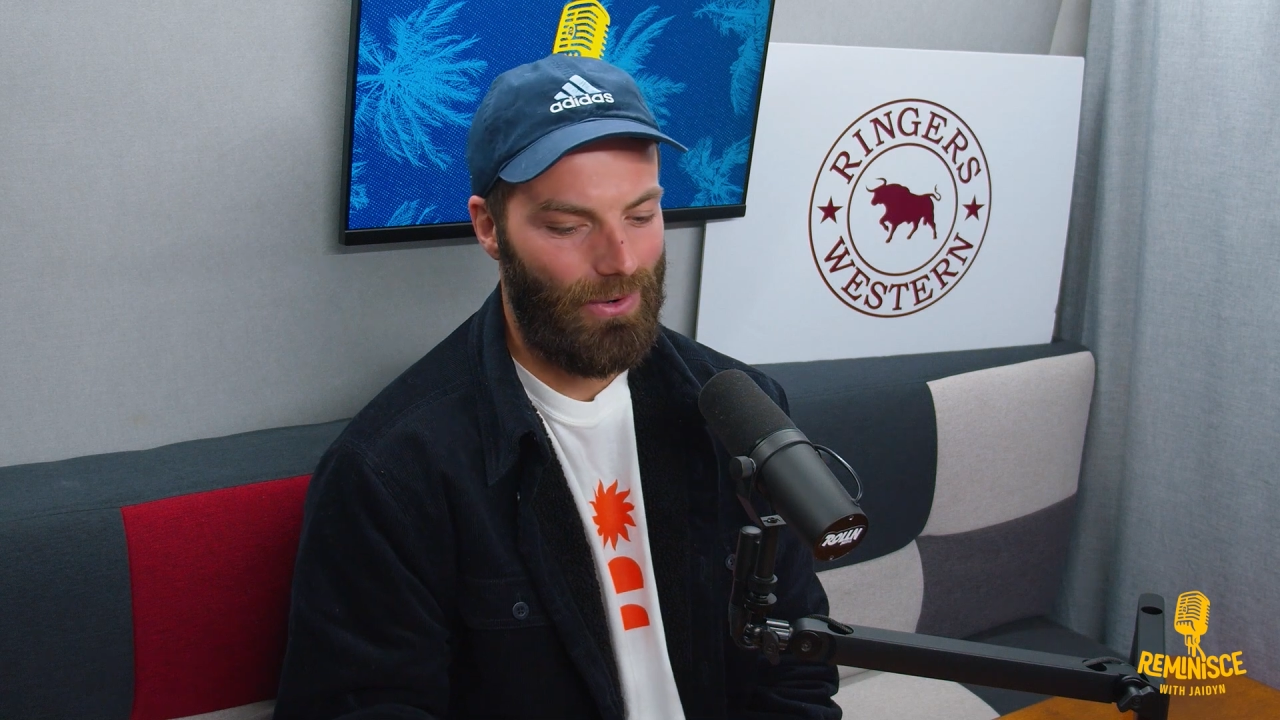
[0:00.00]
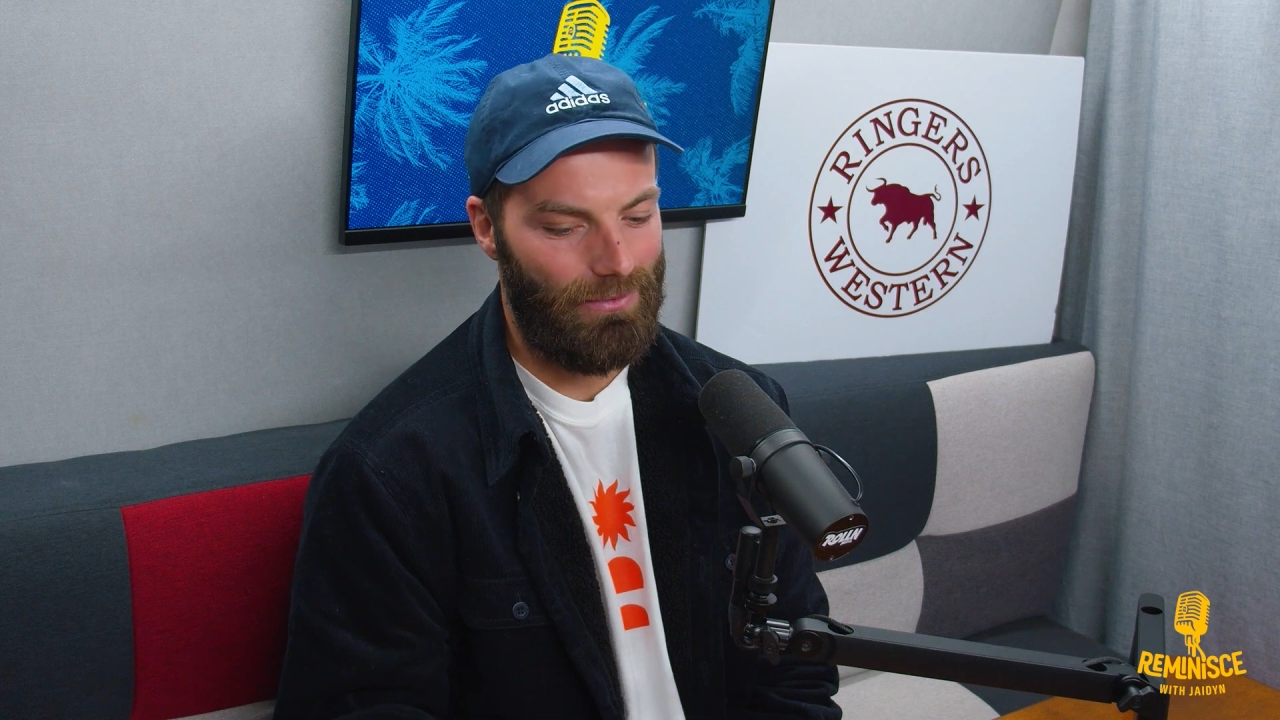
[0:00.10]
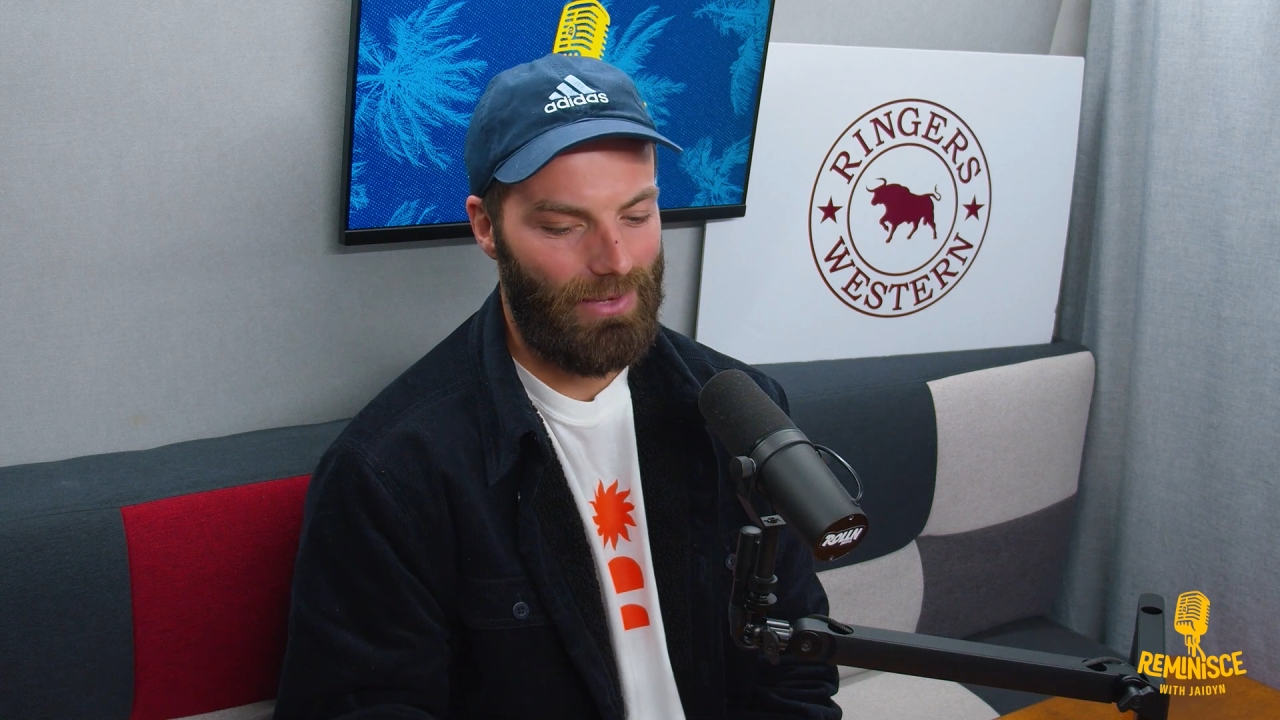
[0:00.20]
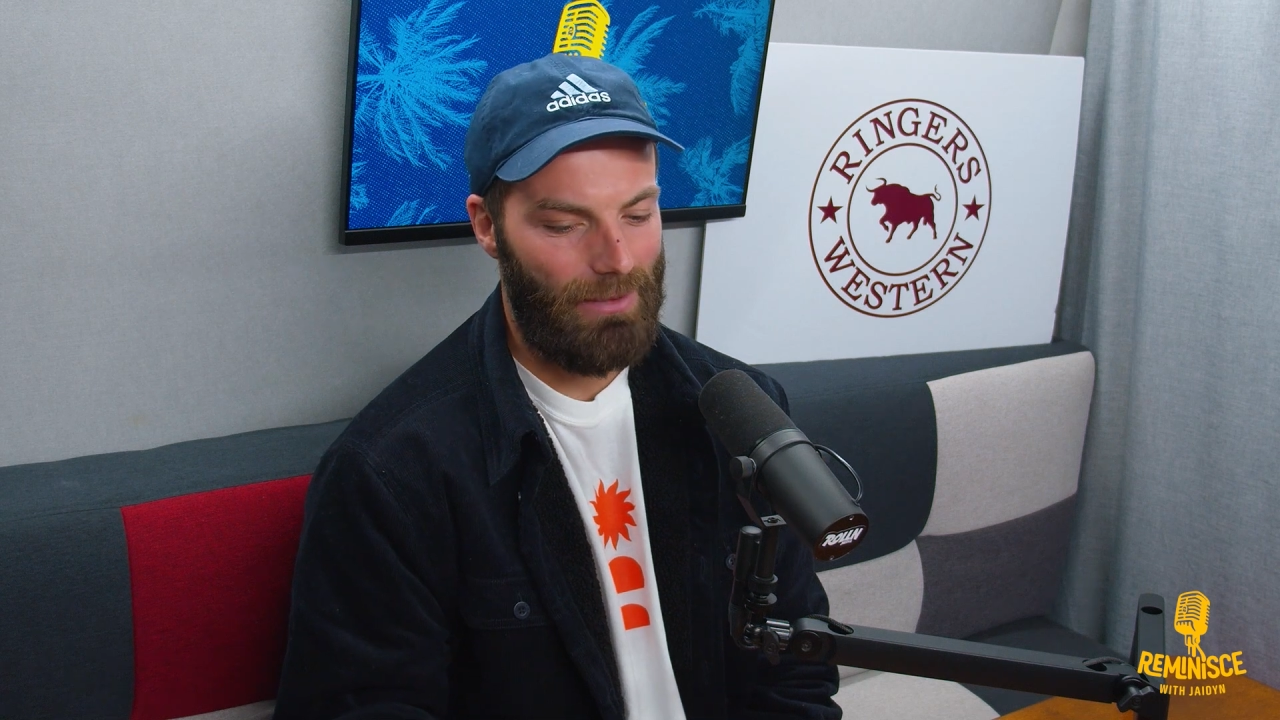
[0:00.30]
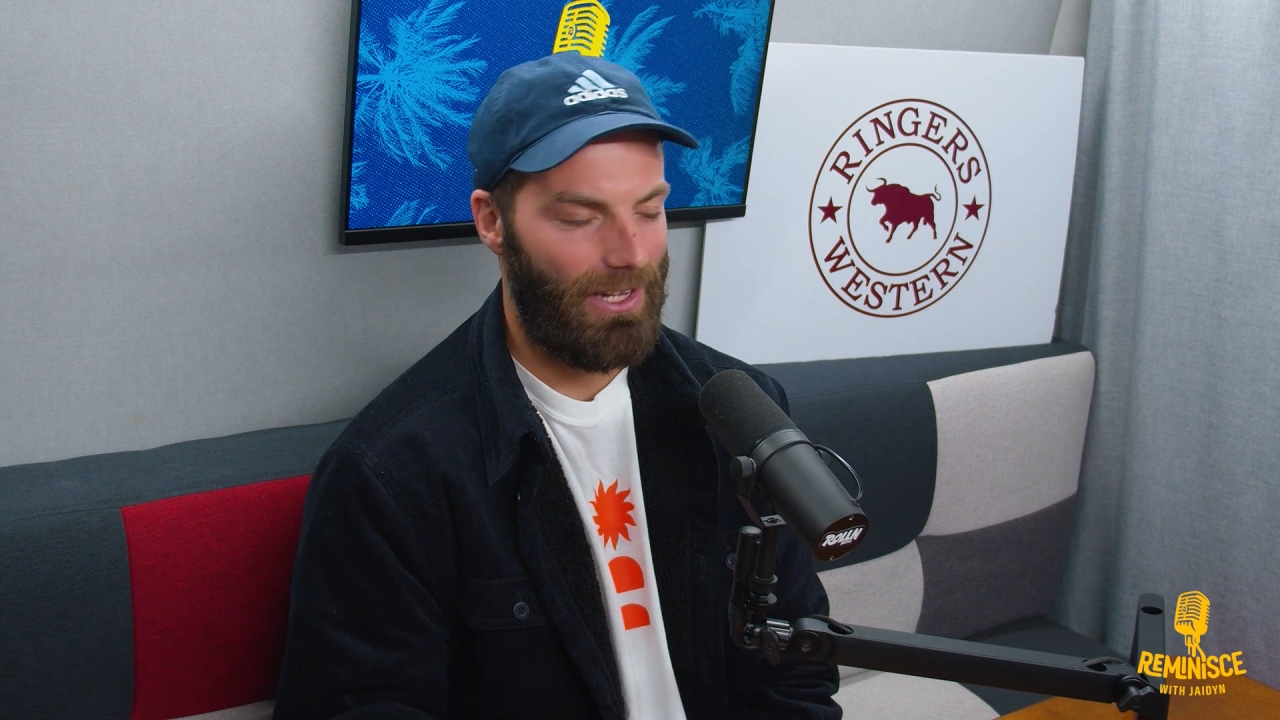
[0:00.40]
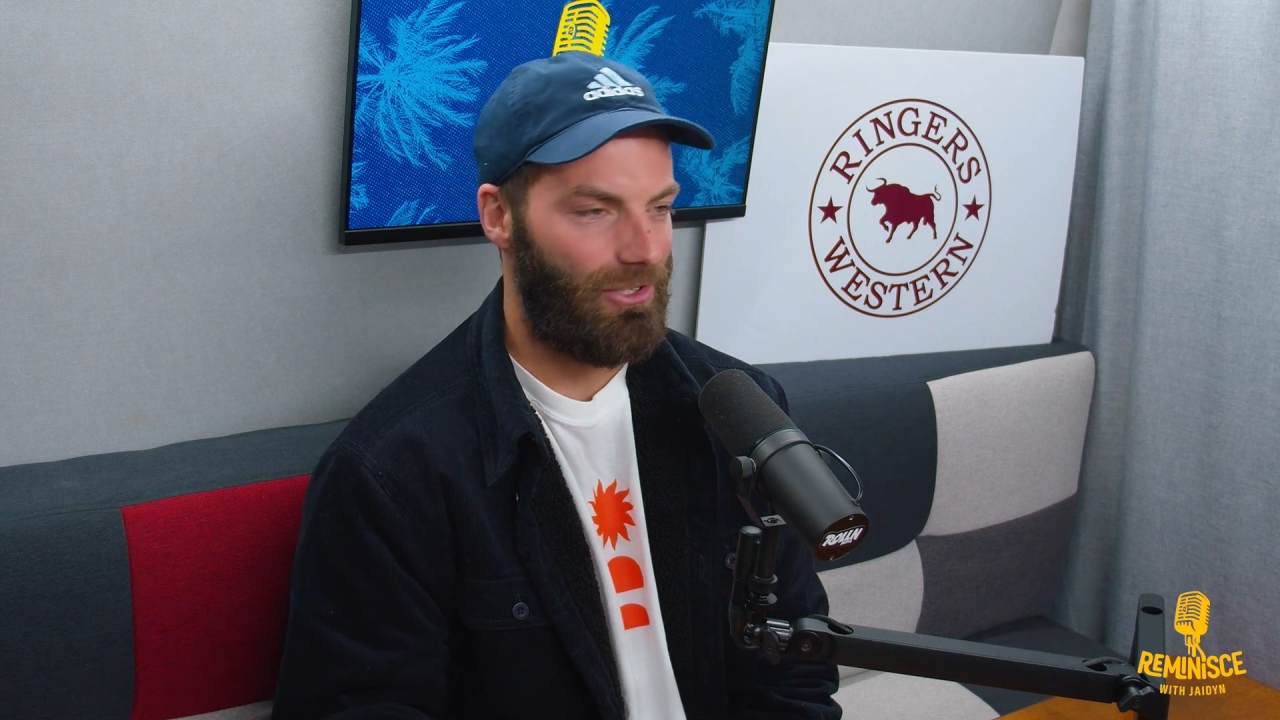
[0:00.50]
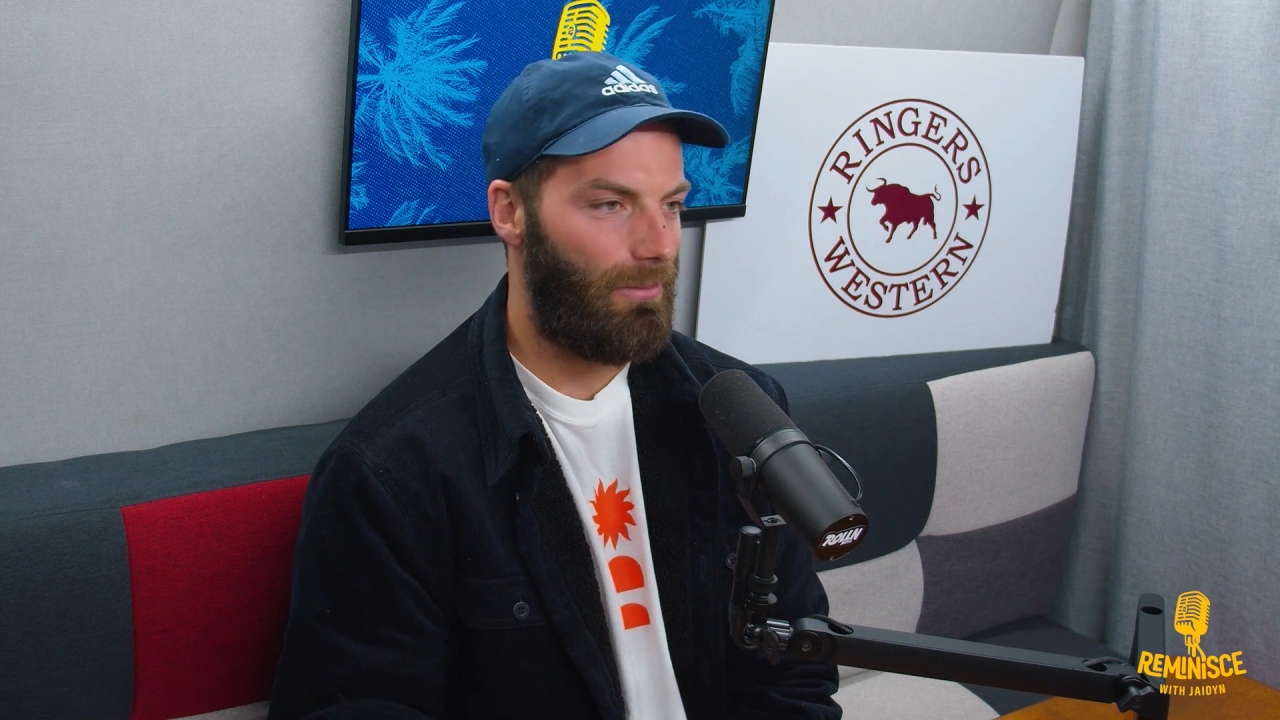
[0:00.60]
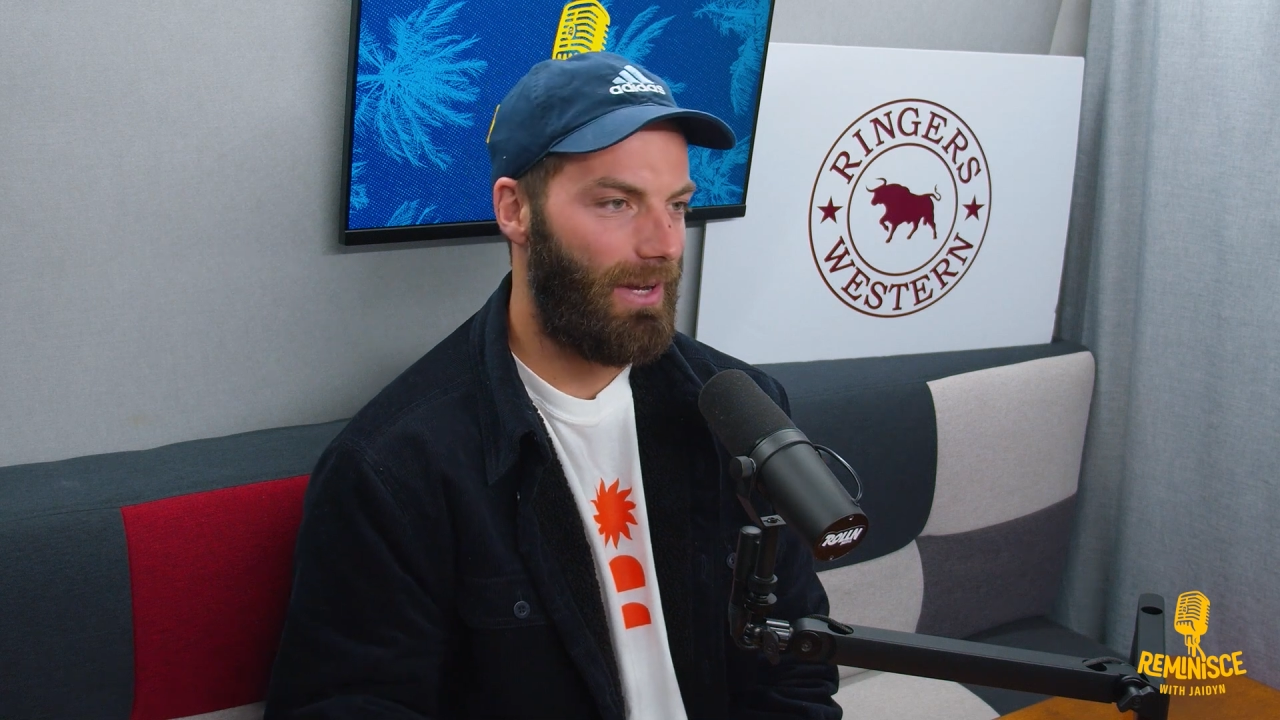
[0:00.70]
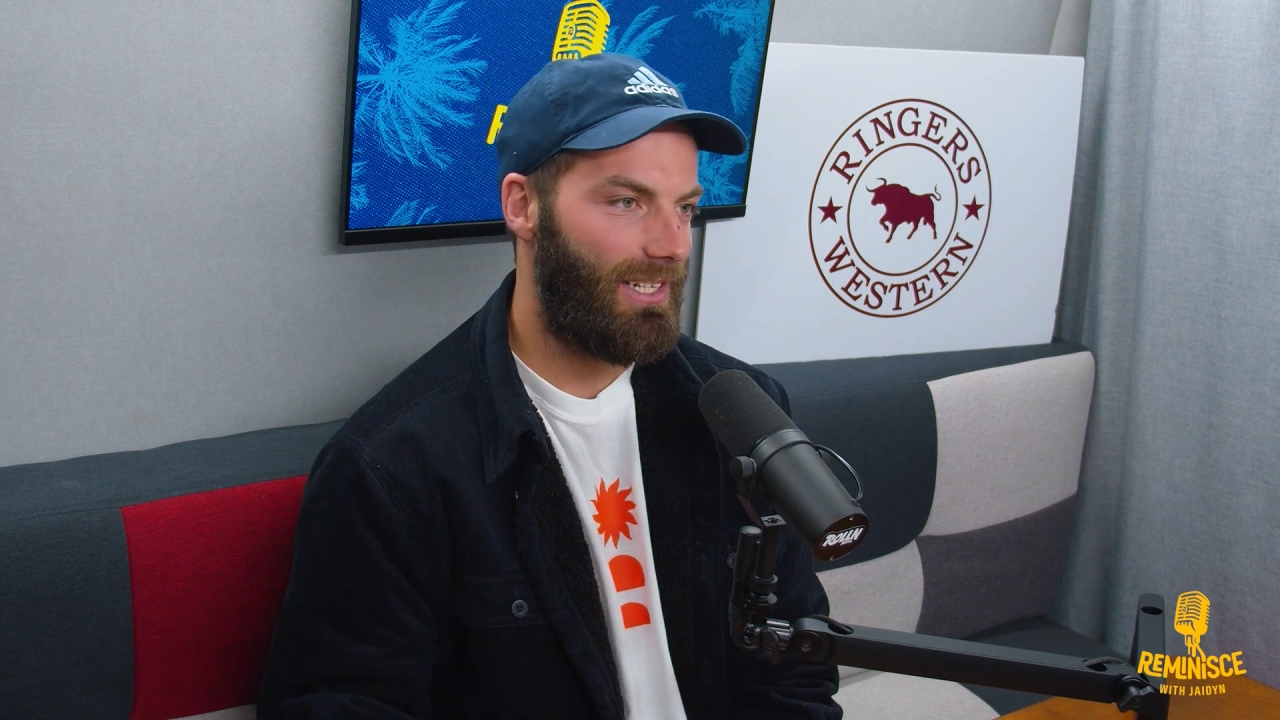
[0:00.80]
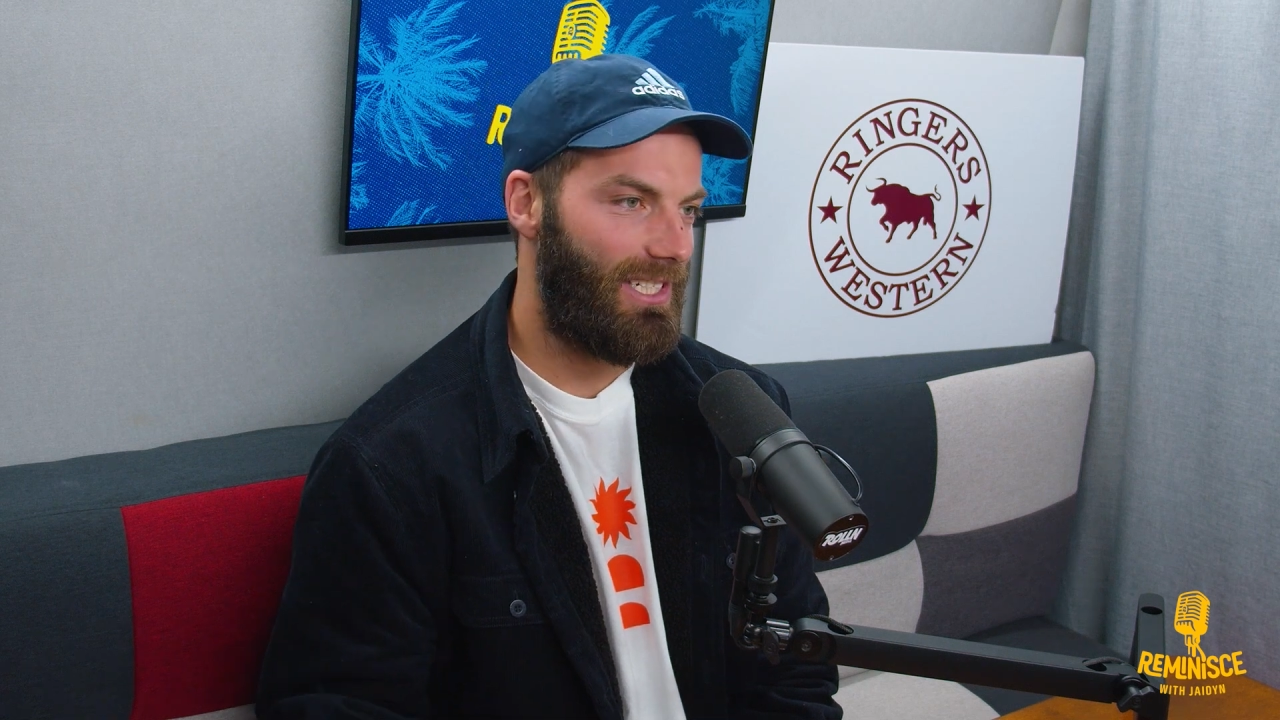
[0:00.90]
and my
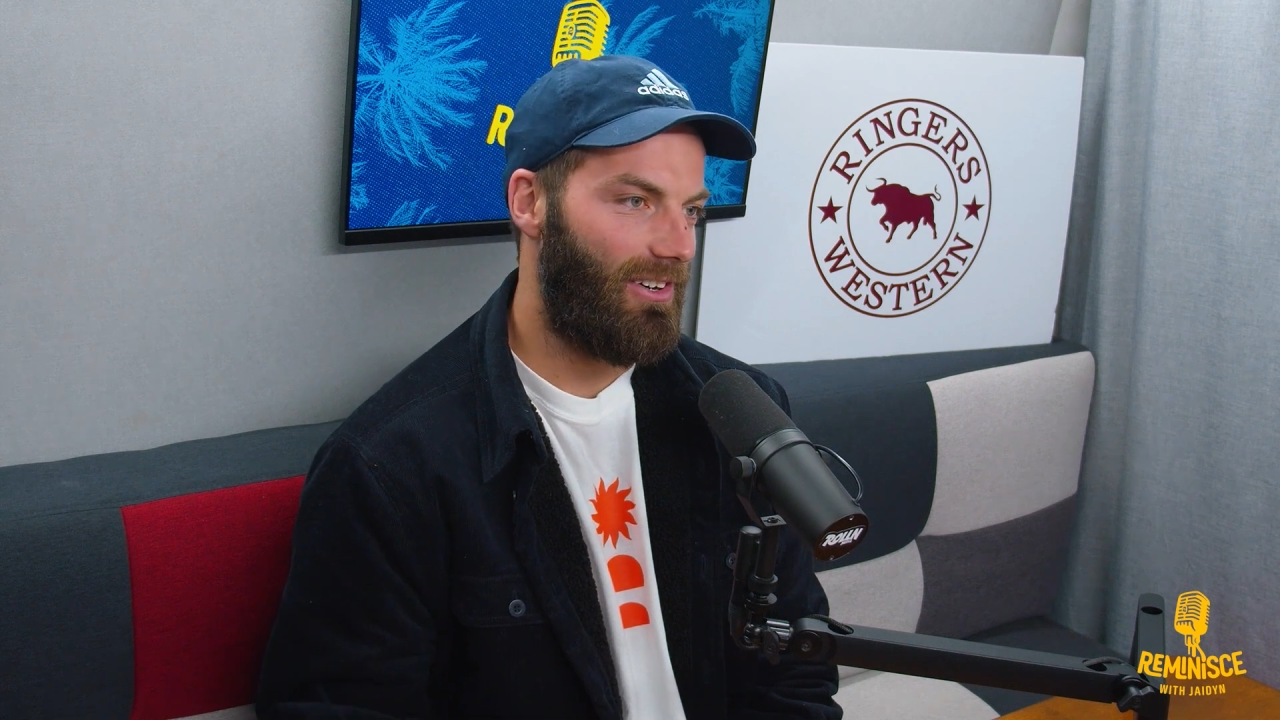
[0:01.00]
top age